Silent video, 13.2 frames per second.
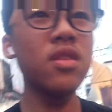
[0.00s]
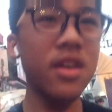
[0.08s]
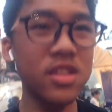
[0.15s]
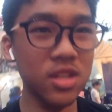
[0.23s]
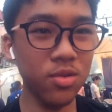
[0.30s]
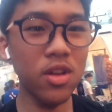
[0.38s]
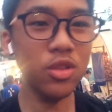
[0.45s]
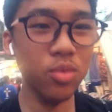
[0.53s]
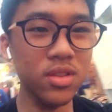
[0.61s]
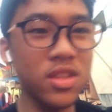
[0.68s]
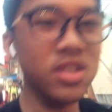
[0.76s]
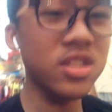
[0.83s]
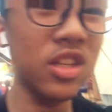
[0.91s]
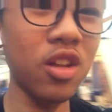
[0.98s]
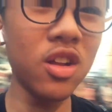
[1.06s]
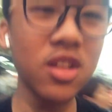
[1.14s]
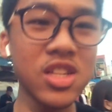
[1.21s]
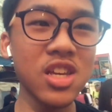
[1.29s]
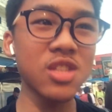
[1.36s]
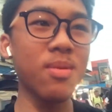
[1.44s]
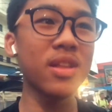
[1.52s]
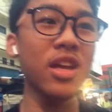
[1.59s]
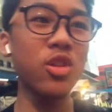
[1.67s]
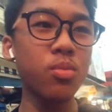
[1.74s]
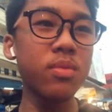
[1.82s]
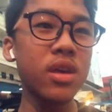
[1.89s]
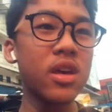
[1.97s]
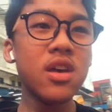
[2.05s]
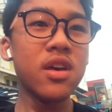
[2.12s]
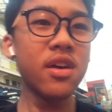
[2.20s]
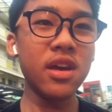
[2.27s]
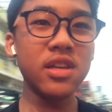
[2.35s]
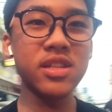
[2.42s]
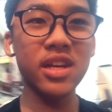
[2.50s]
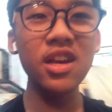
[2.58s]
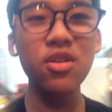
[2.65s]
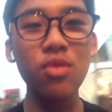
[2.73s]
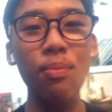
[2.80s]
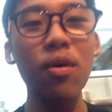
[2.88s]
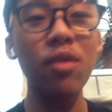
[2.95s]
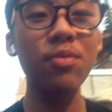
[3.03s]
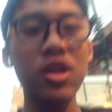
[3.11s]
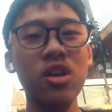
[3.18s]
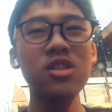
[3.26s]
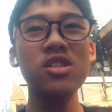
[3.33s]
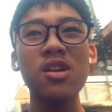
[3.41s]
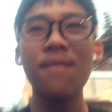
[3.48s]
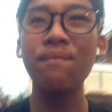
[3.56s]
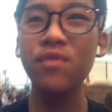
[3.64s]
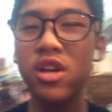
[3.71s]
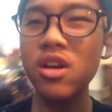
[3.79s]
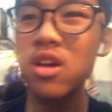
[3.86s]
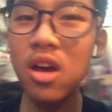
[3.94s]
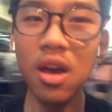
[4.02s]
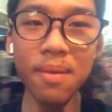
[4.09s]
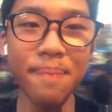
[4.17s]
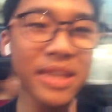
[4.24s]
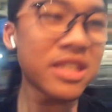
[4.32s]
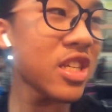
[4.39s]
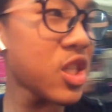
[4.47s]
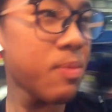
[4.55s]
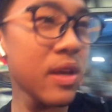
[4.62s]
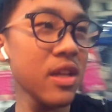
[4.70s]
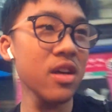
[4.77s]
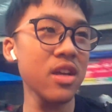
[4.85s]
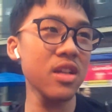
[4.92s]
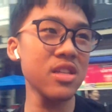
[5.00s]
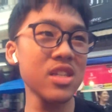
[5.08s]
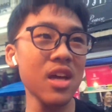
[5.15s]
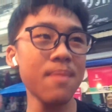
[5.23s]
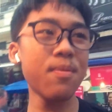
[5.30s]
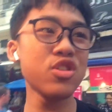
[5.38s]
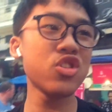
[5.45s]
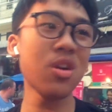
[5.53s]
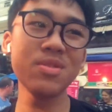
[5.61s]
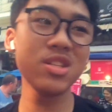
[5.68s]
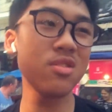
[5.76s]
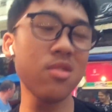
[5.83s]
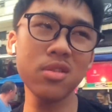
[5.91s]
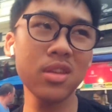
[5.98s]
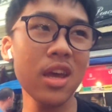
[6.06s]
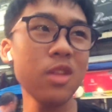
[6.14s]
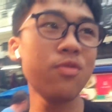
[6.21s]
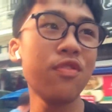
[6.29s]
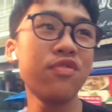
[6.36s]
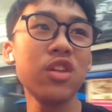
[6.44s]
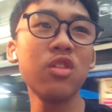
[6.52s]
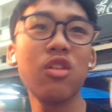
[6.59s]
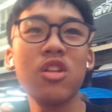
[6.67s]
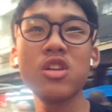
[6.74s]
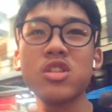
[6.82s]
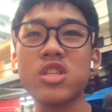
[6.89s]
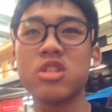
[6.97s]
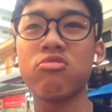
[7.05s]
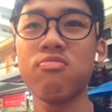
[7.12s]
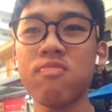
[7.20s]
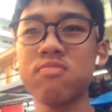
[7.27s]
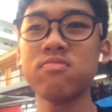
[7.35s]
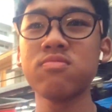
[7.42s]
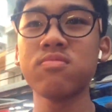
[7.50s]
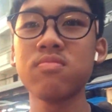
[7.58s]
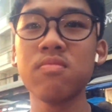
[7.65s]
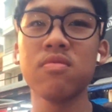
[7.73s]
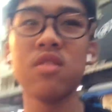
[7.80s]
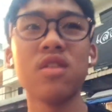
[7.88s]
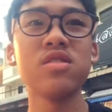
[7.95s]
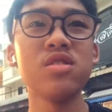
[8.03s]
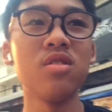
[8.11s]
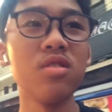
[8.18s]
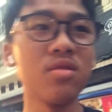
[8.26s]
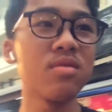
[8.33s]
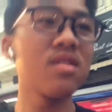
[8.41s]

It's around 20 Sing dollars, yes, my dad told me. It's actually a rip-off because a basic spinner in a Singapore shop is around 10 to 15 dollars. So